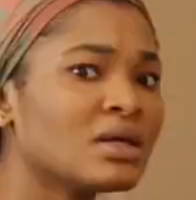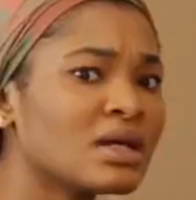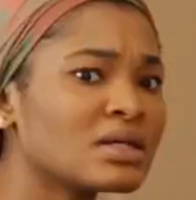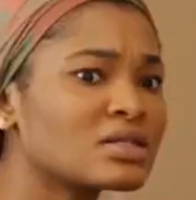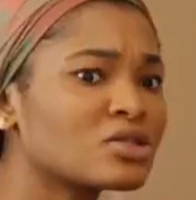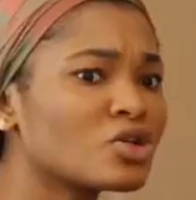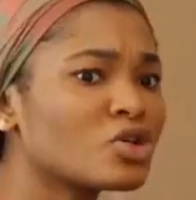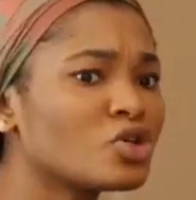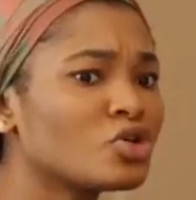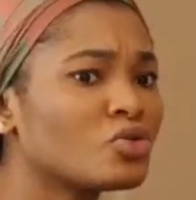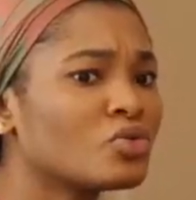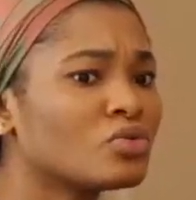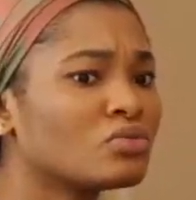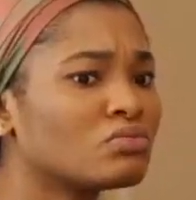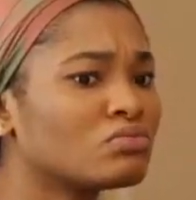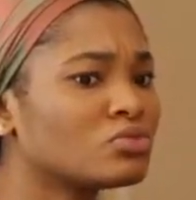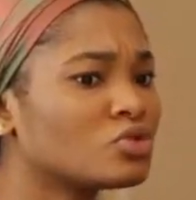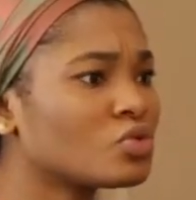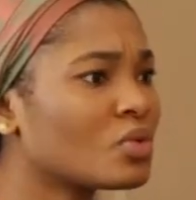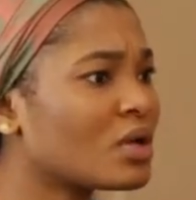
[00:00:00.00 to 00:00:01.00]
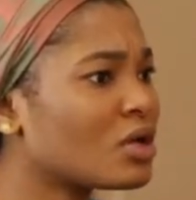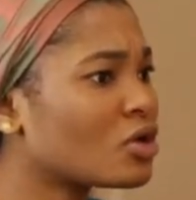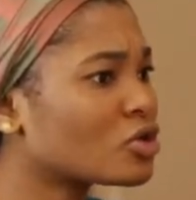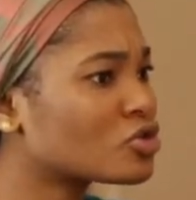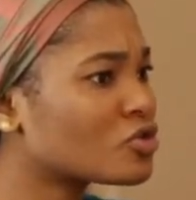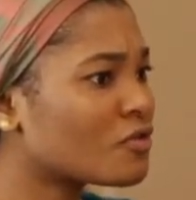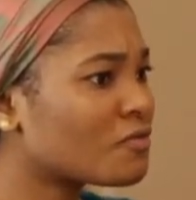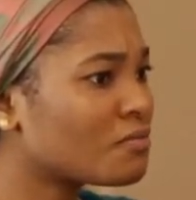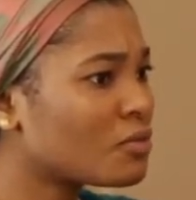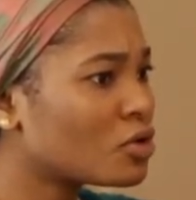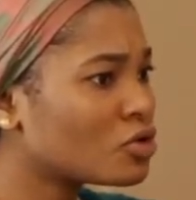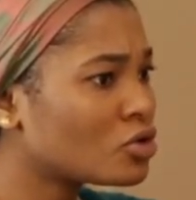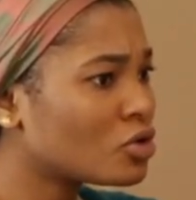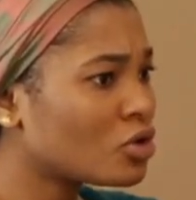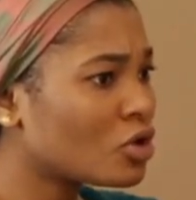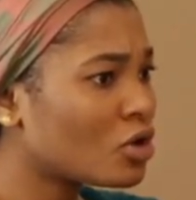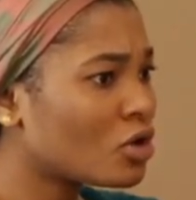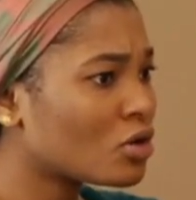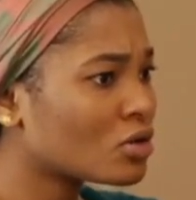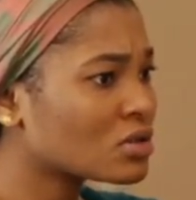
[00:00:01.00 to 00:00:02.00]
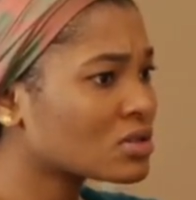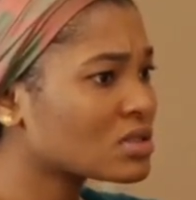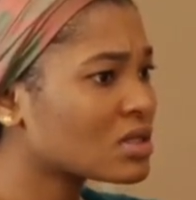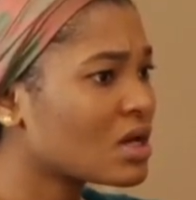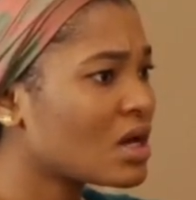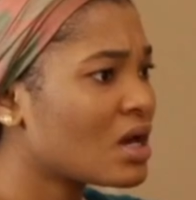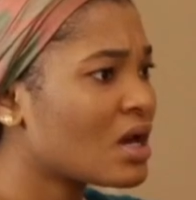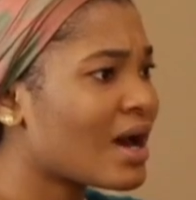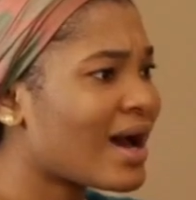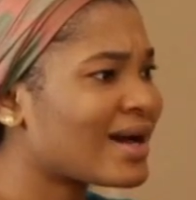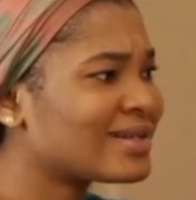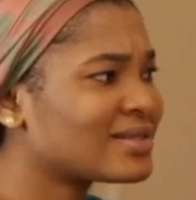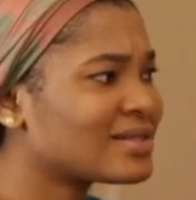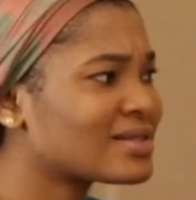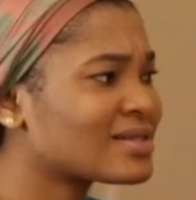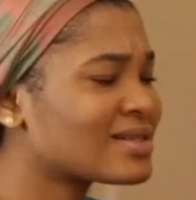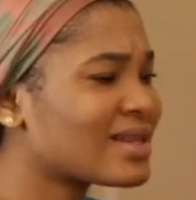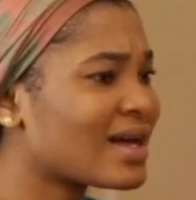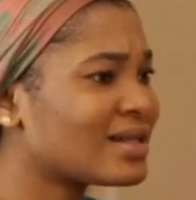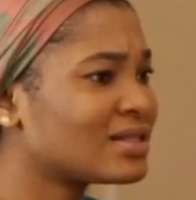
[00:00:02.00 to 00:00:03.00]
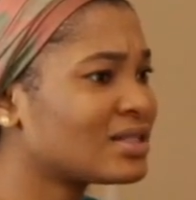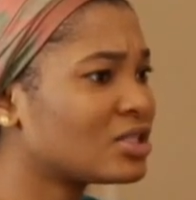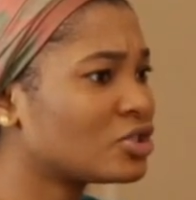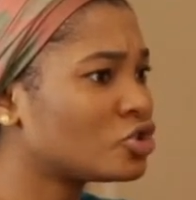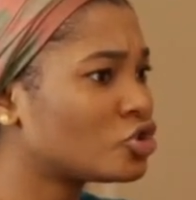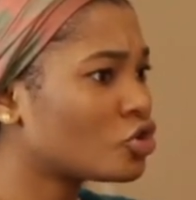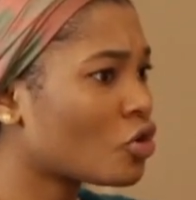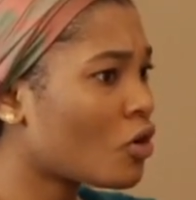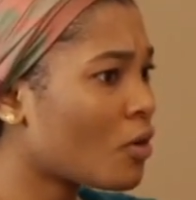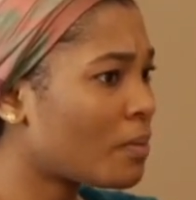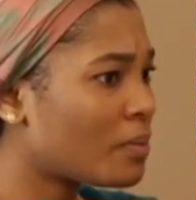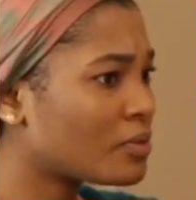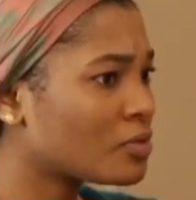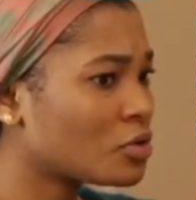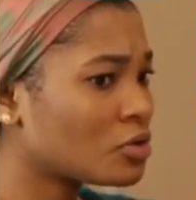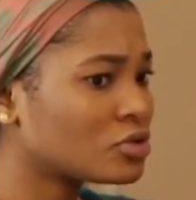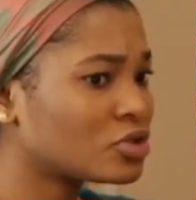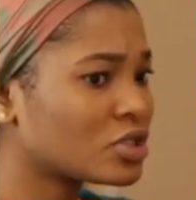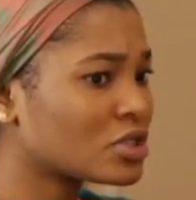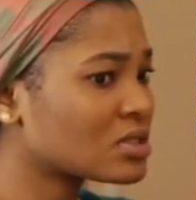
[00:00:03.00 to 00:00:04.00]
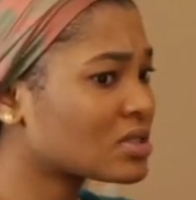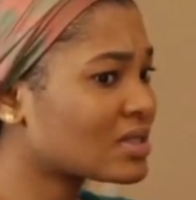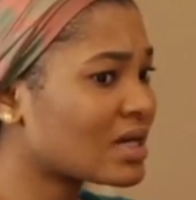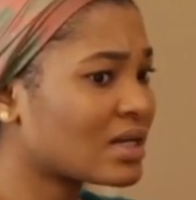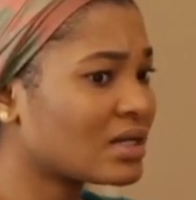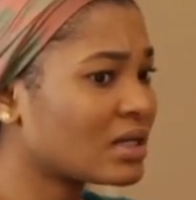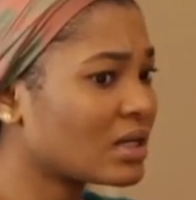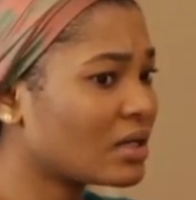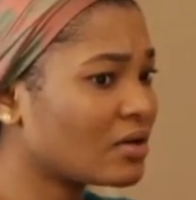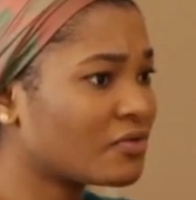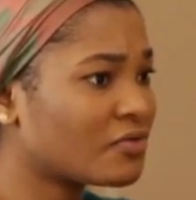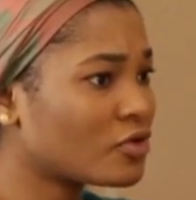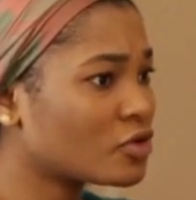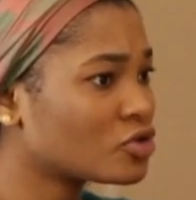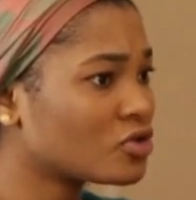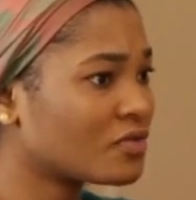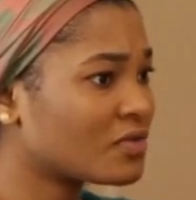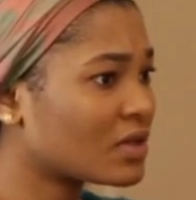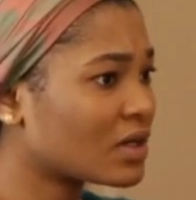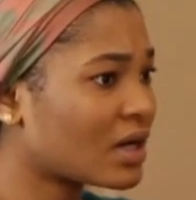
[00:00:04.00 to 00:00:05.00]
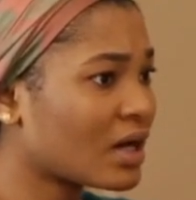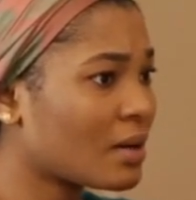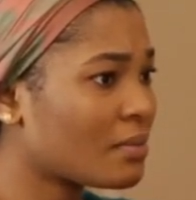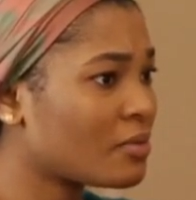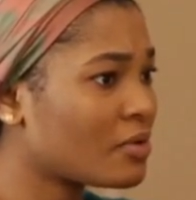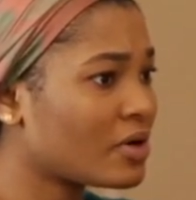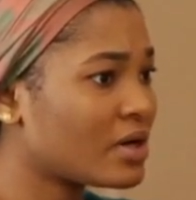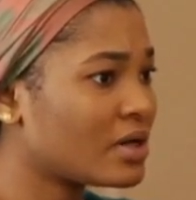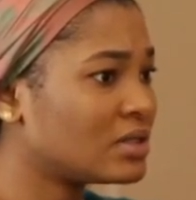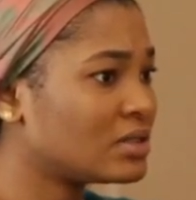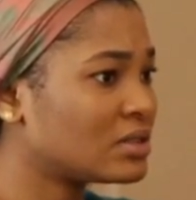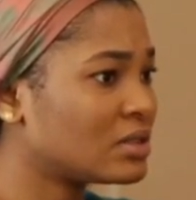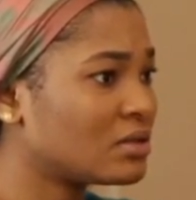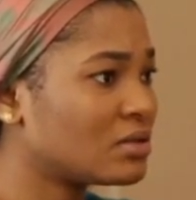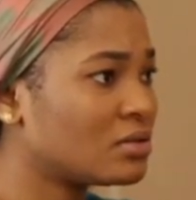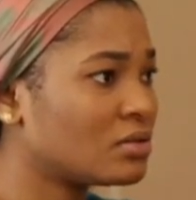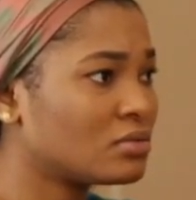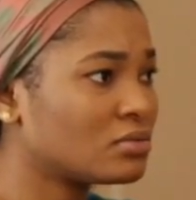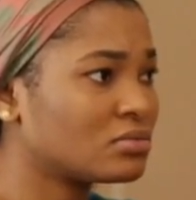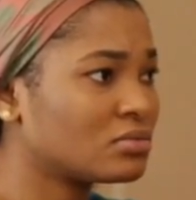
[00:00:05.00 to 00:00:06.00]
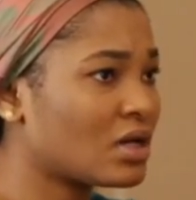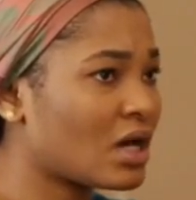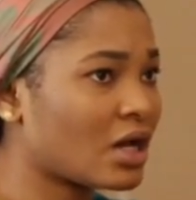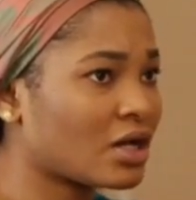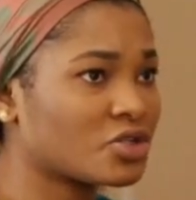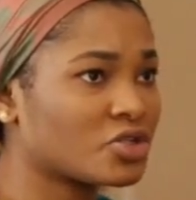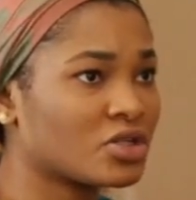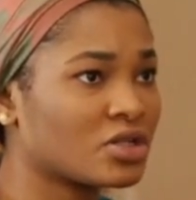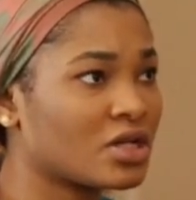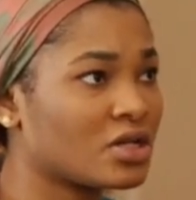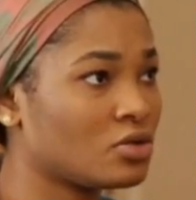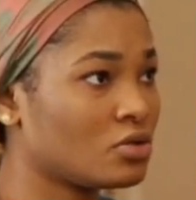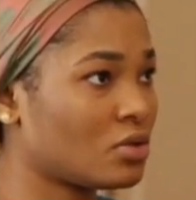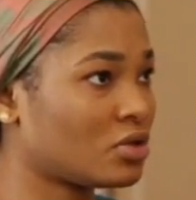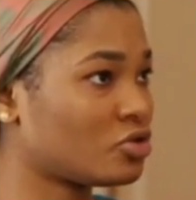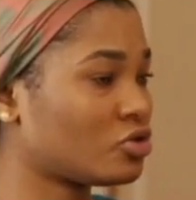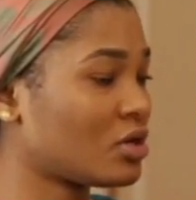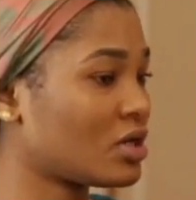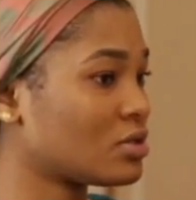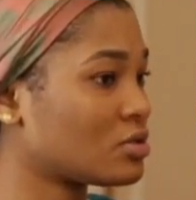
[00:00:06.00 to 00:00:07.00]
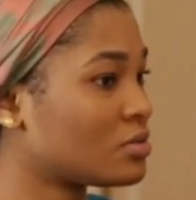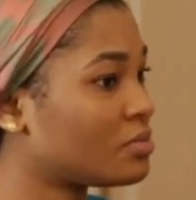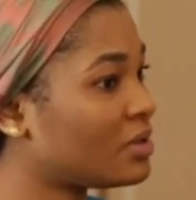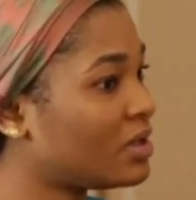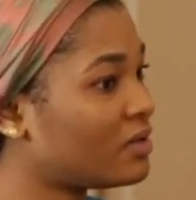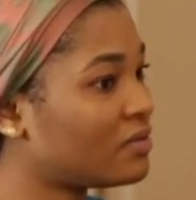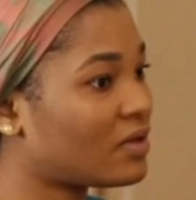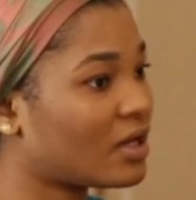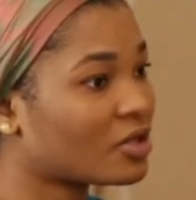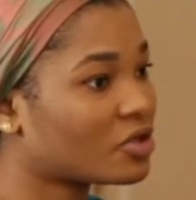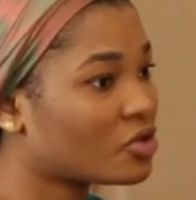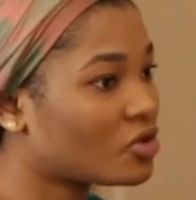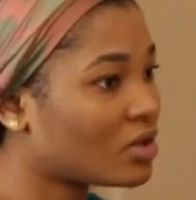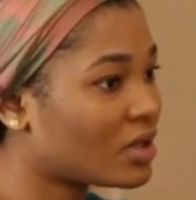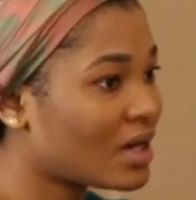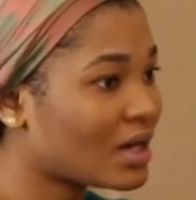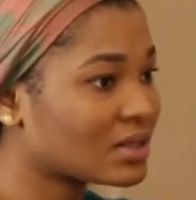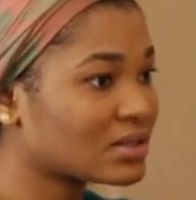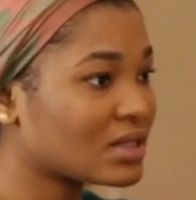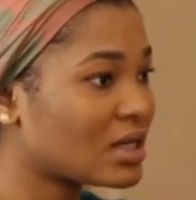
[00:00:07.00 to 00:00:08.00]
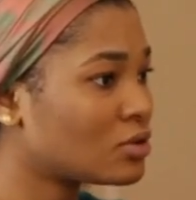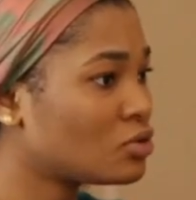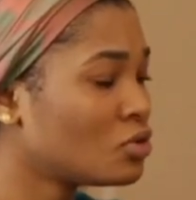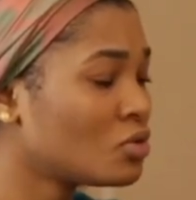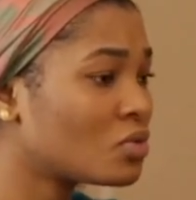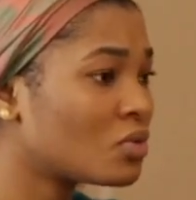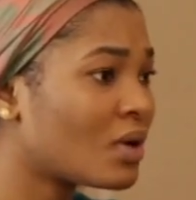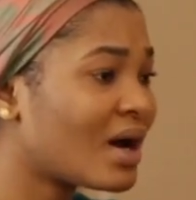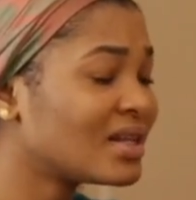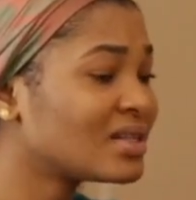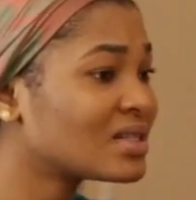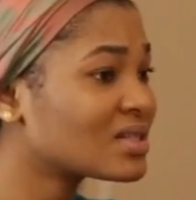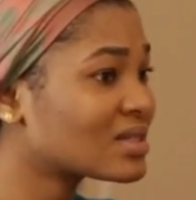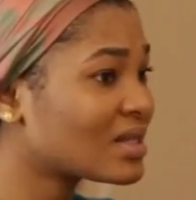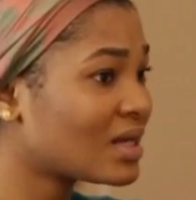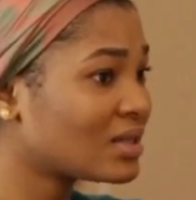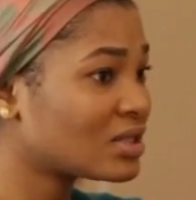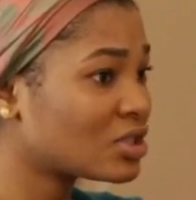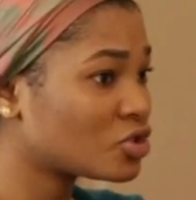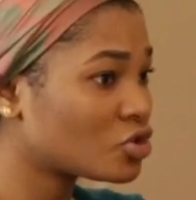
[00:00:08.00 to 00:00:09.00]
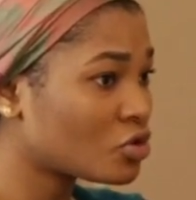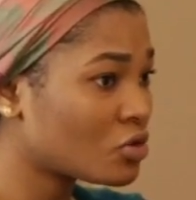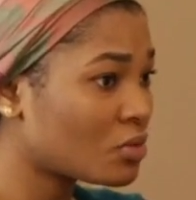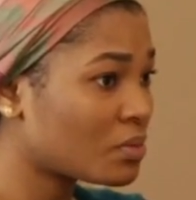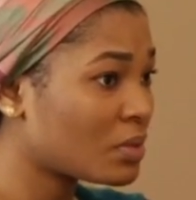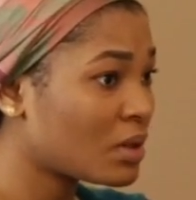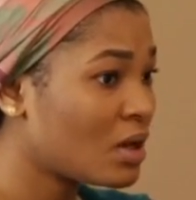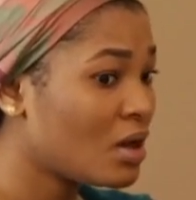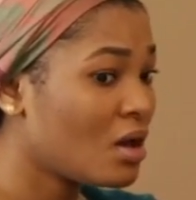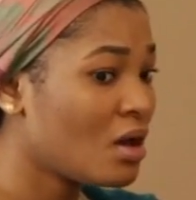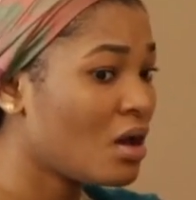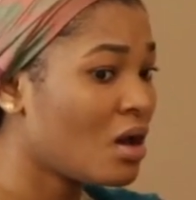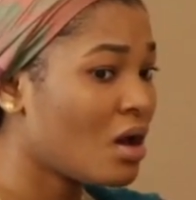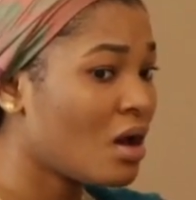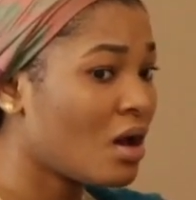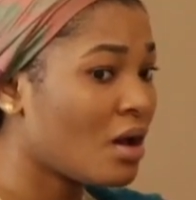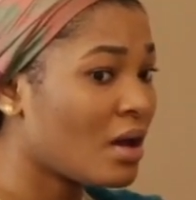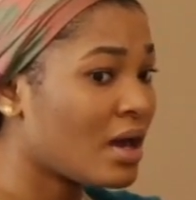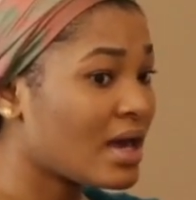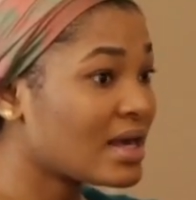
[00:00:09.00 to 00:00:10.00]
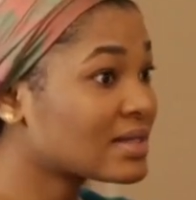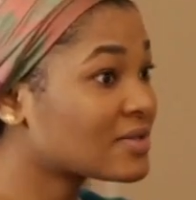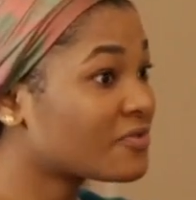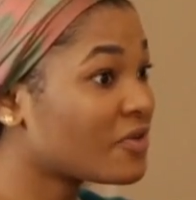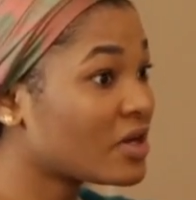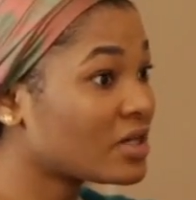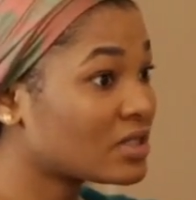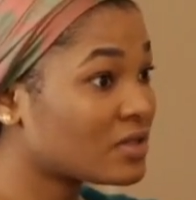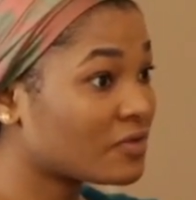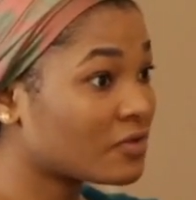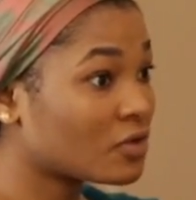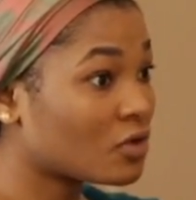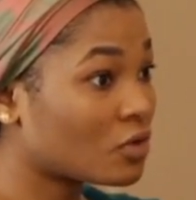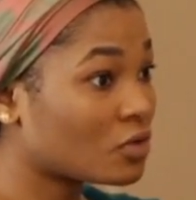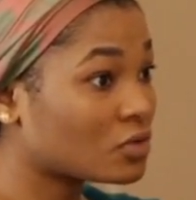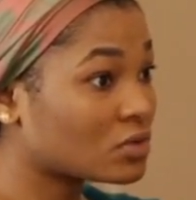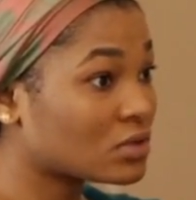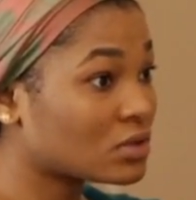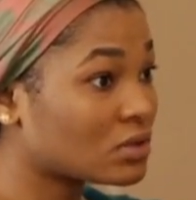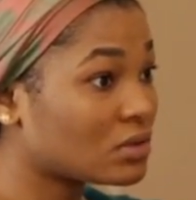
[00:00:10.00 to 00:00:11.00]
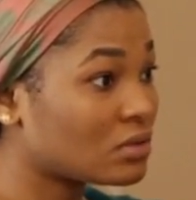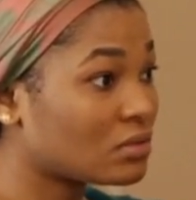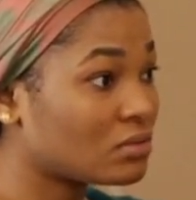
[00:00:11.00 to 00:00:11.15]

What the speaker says: Yeah, so you do a lot of monologues, understand the job, not just standing in front of the camera and action and you are trying to behave like you're an actor. No, understand the job. It's very difficult.